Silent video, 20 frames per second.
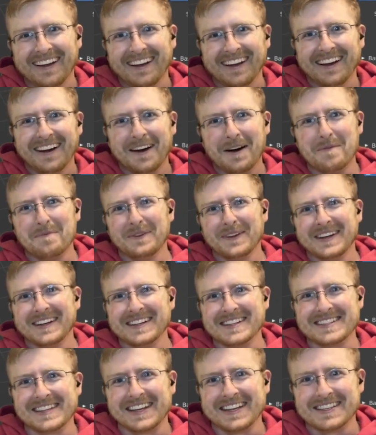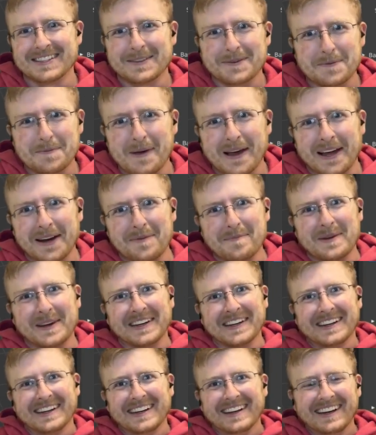Hopefully he doesn't get too mad at
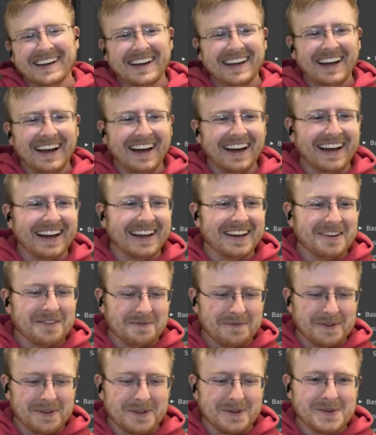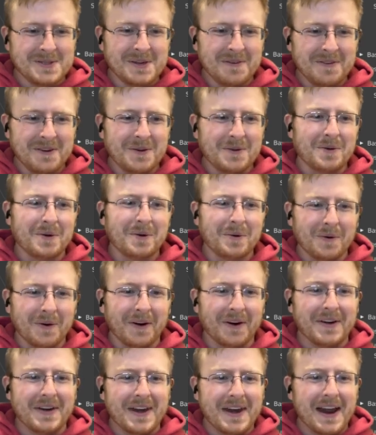me. For those of you who
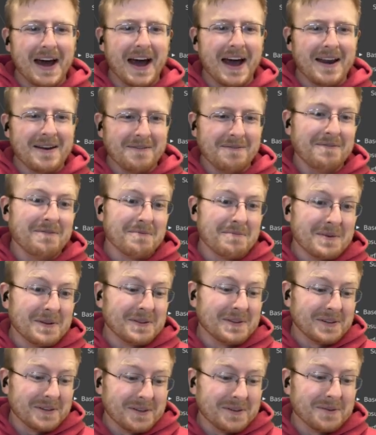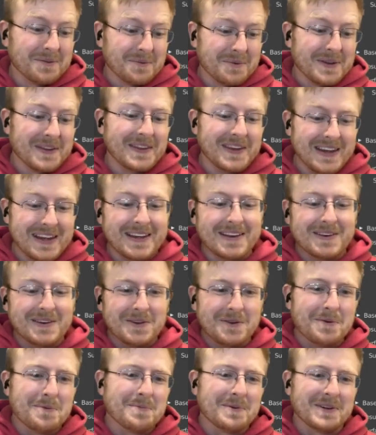are not familiar with Ian
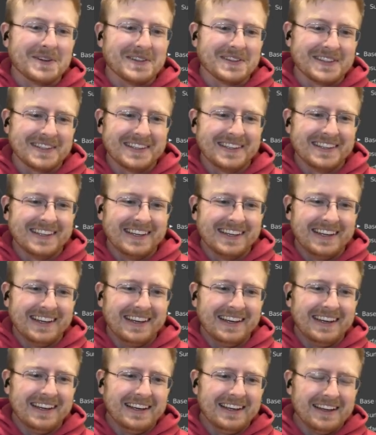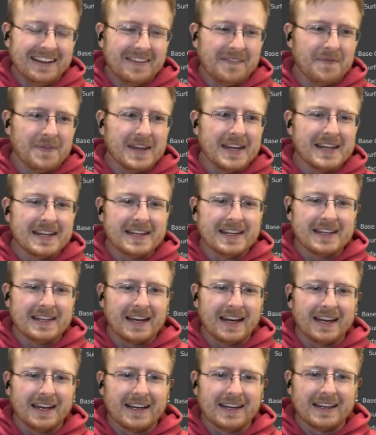Hubert,
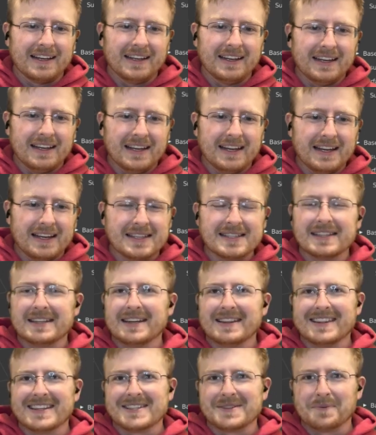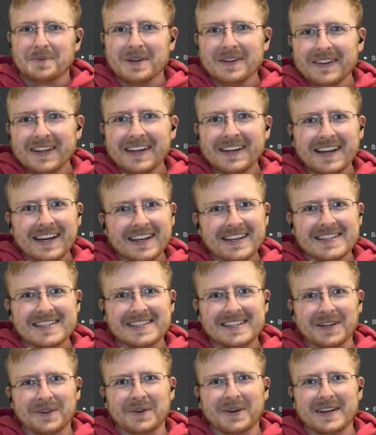he's done this really nice
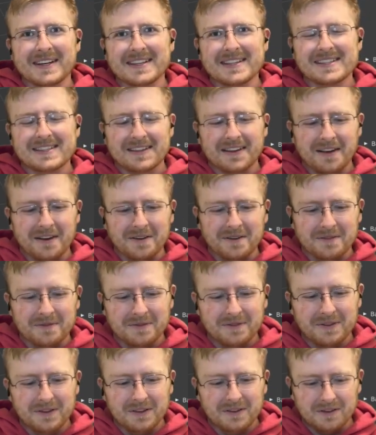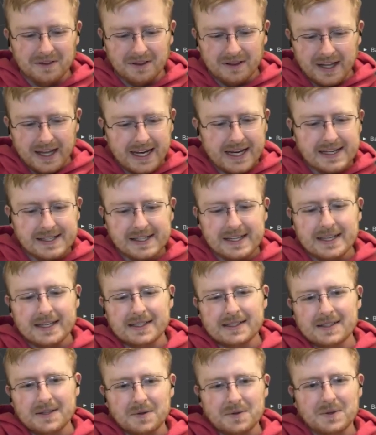series of lazy
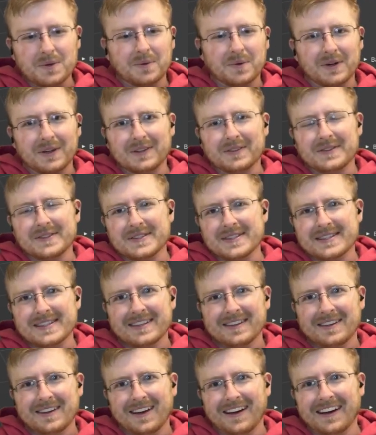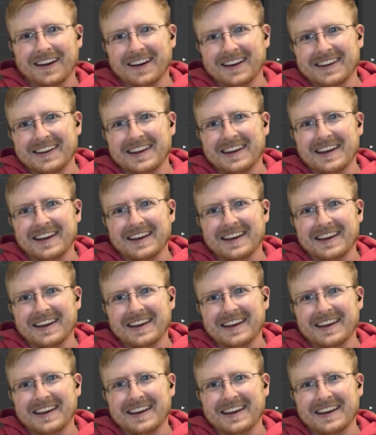tutorials on